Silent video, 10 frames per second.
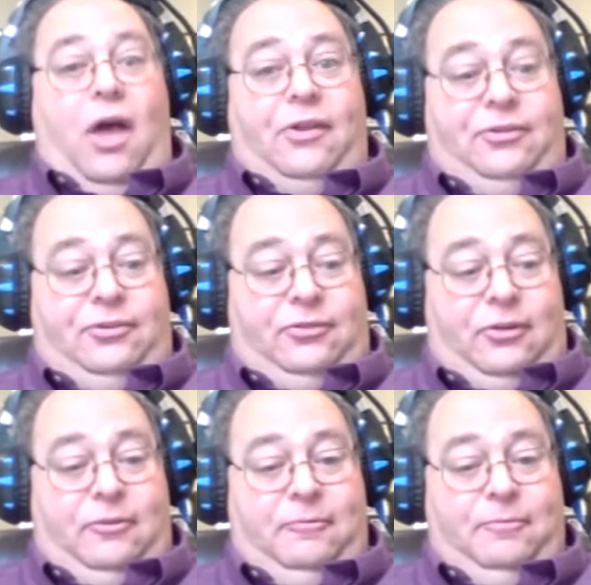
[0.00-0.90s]
right
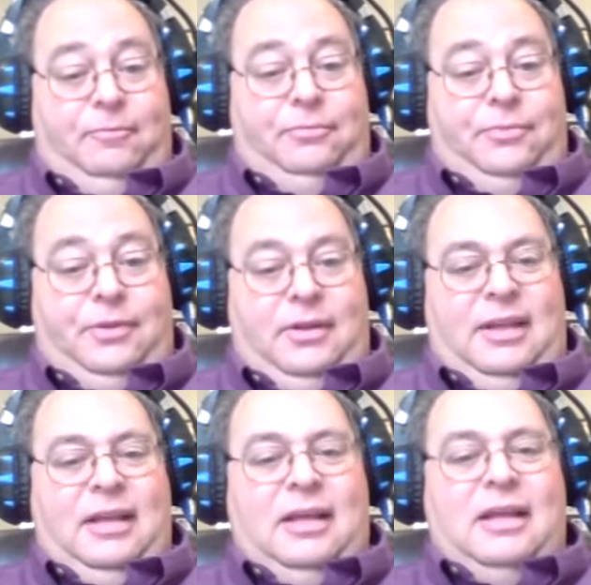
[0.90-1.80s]
during the
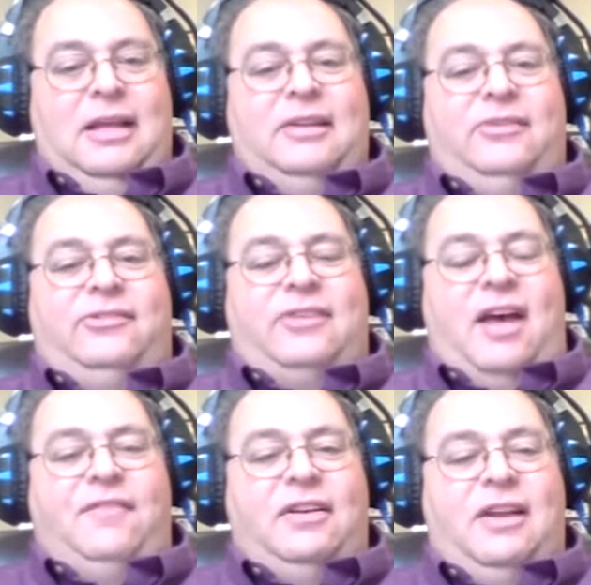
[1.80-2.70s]
uprising and
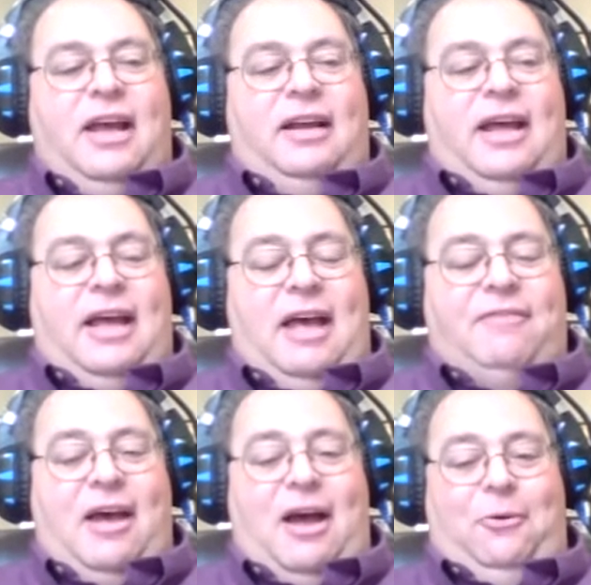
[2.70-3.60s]
the attack on the
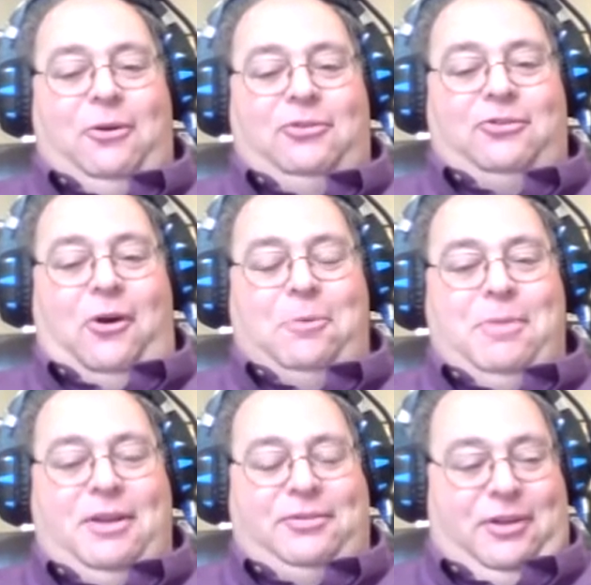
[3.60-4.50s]
Capitol and
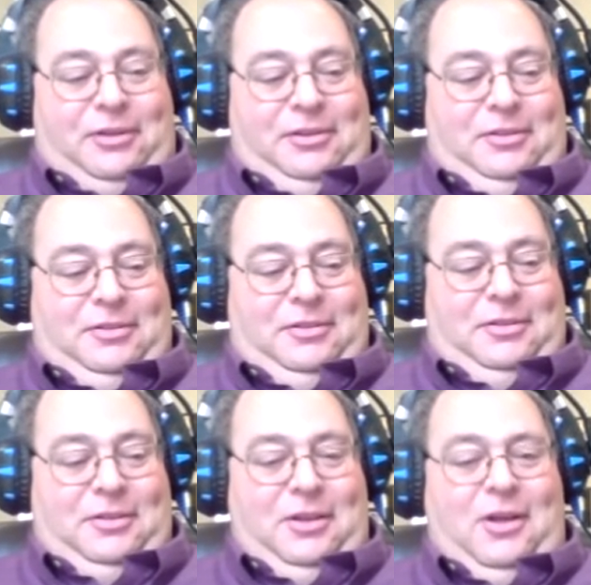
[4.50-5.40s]
afterwards. Seven
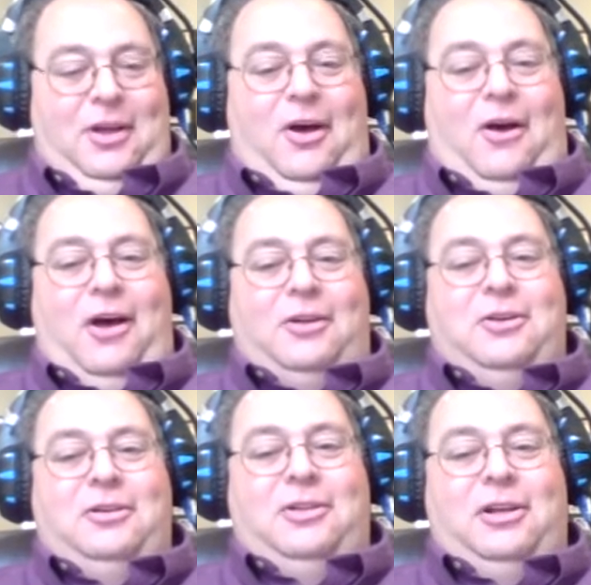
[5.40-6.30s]
and a half
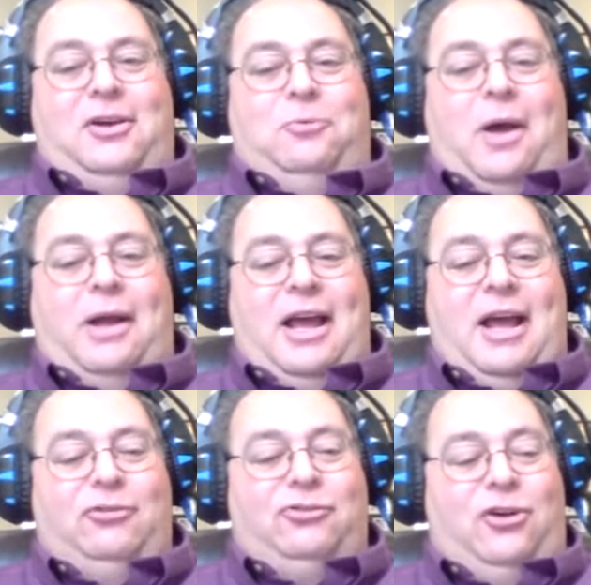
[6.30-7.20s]
hours are missing.
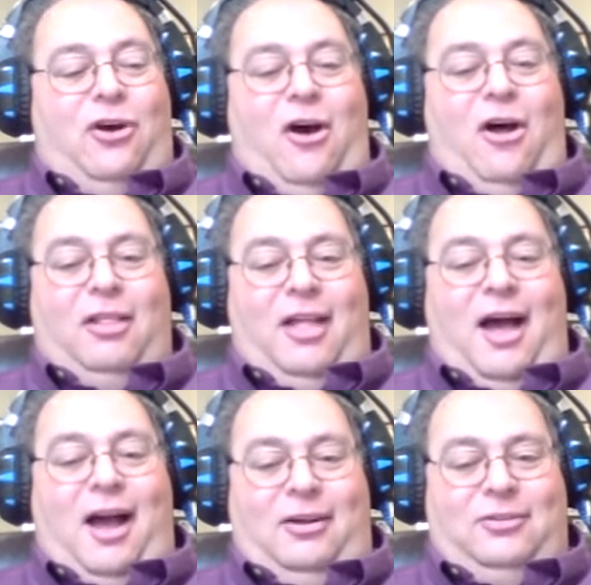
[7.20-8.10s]
And here comes
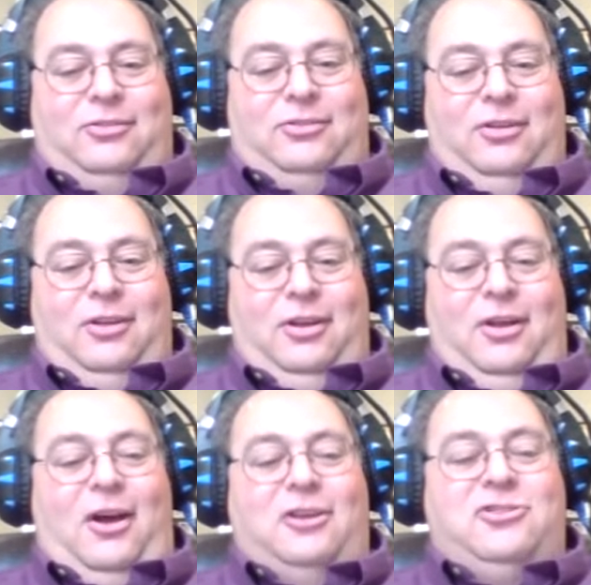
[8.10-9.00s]
a piece of paper
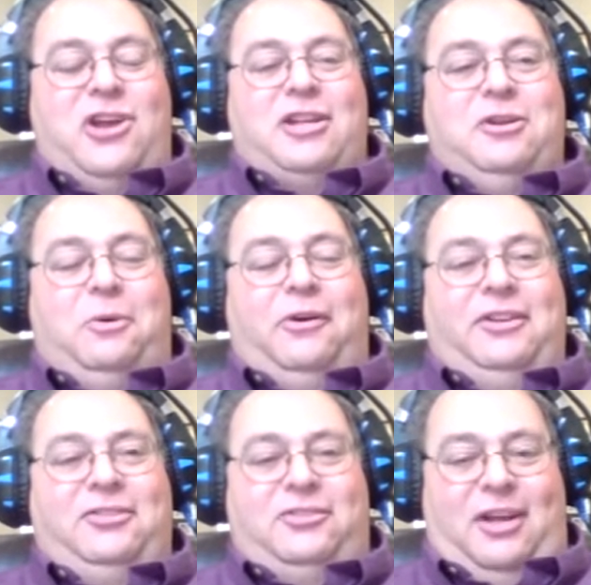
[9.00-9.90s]
with a question,
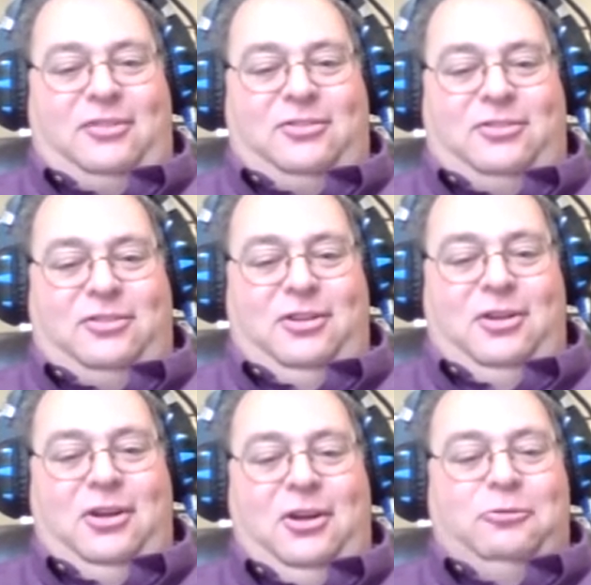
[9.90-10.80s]
and we'll see if it's
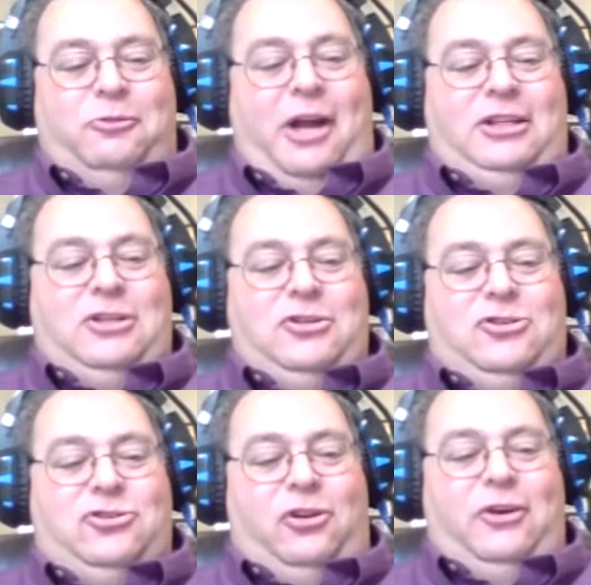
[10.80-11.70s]
a question
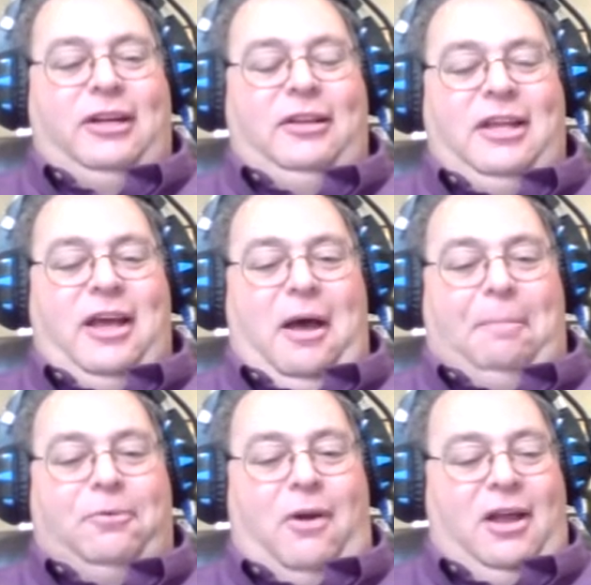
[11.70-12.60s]
or a
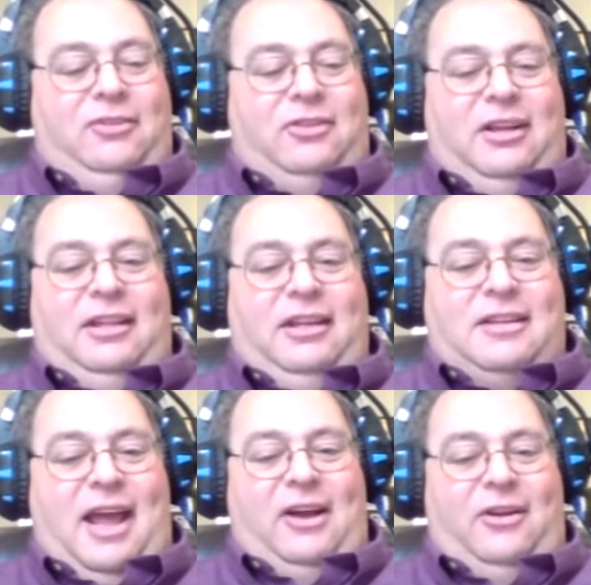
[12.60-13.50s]
uh-huh,
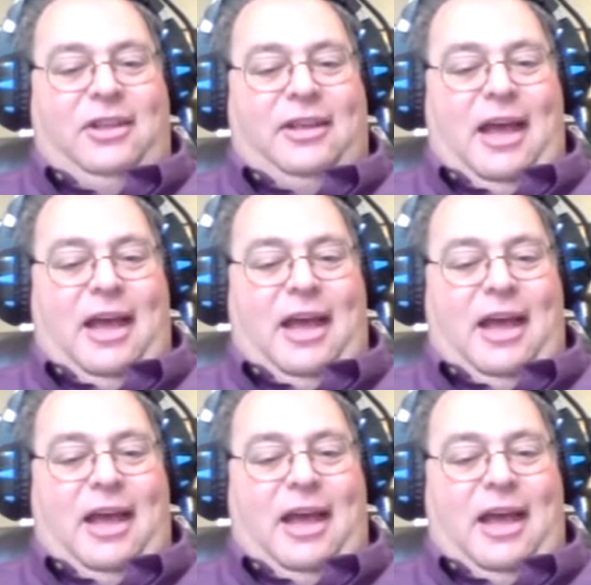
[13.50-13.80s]
attack.